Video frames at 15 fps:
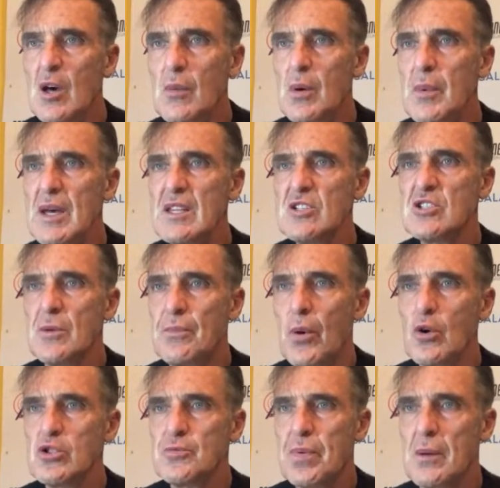We made a
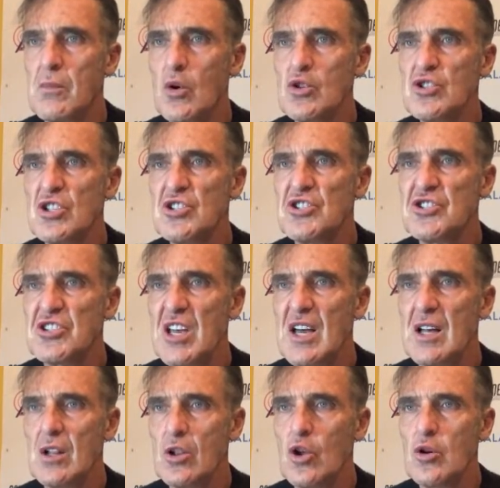supposed promotion
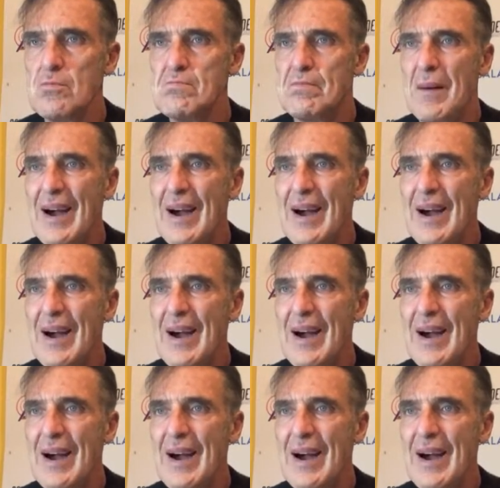set look